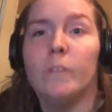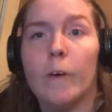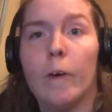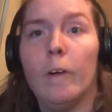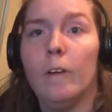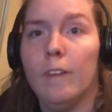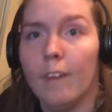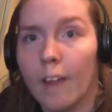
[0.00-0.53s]

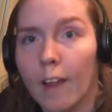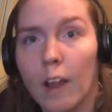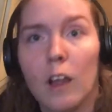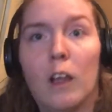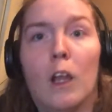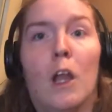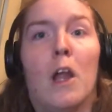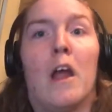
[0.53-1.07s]
process.
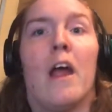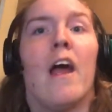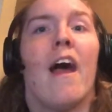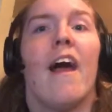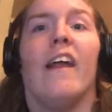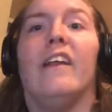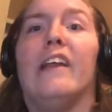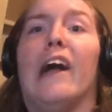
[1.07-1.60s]

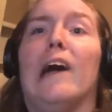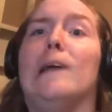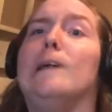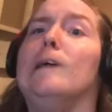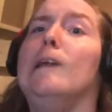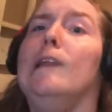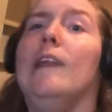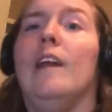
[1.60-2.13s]
And I
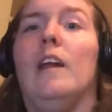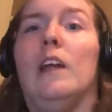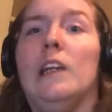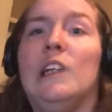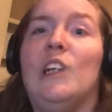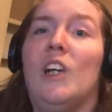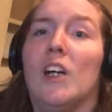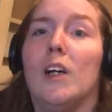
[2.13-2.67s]
would
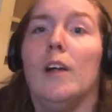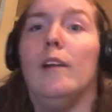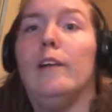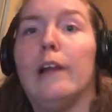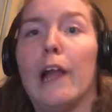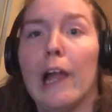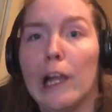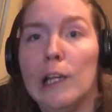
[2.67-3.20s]
encourage
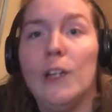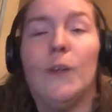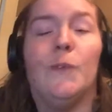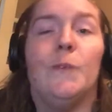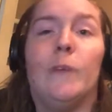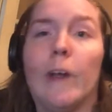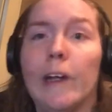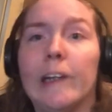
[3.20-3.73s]
any
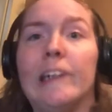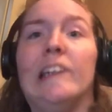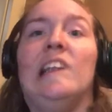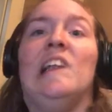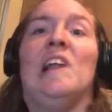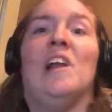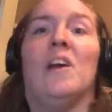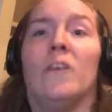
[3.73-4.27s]
parent
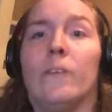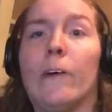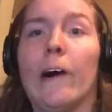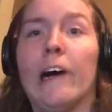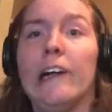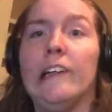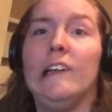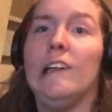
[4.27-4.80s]

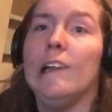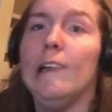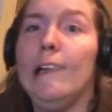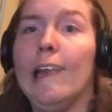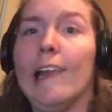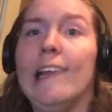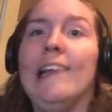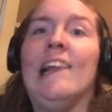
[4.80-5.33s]
watching
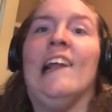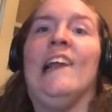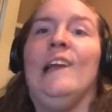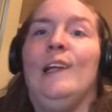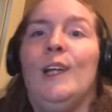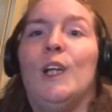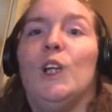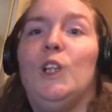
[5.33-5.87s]
this
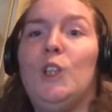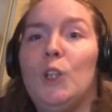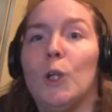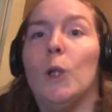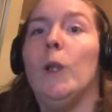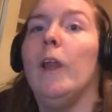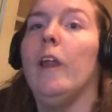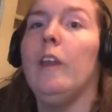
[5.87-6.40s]
to
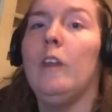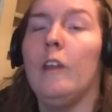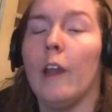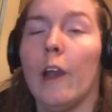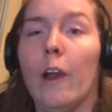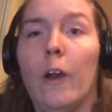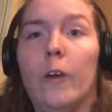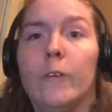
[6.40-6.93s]
do the
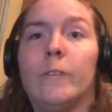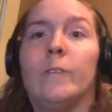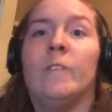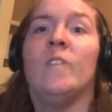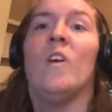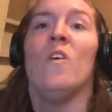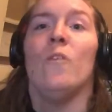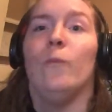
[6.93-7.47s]
same,
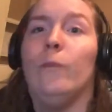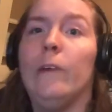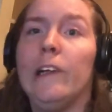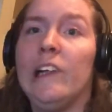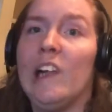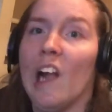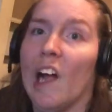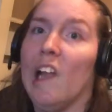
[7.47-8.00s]

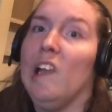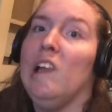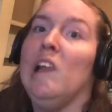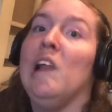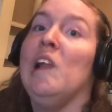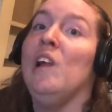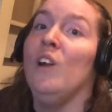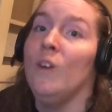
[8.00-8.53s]
because
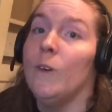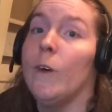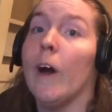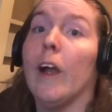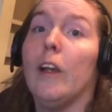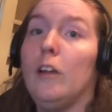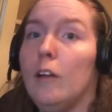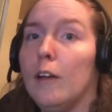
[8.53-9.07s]

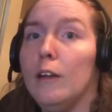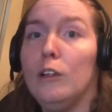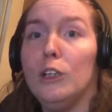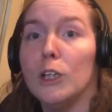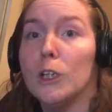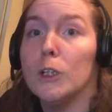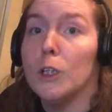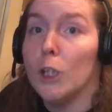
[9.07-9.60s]
questions
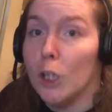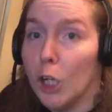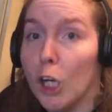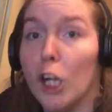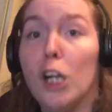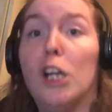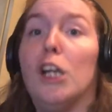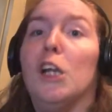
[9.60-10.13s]
don't
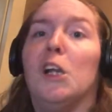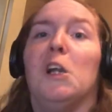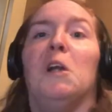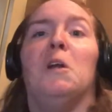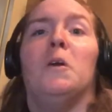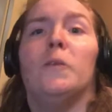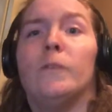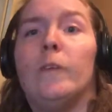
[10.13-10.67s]
hurt,
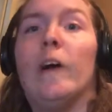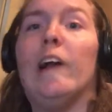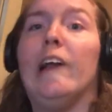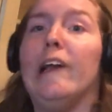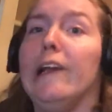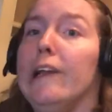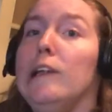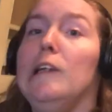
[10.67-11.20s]
but
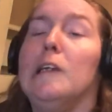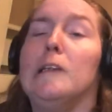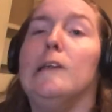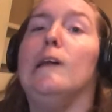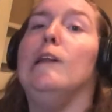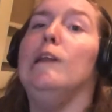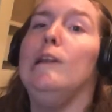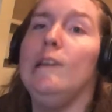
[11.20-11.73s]

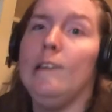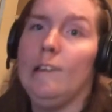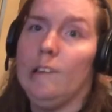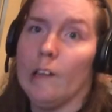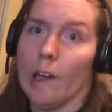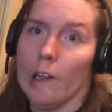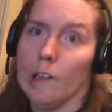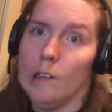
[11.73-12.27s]
ignorance
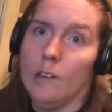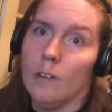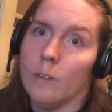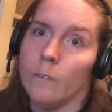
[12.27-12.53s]
does.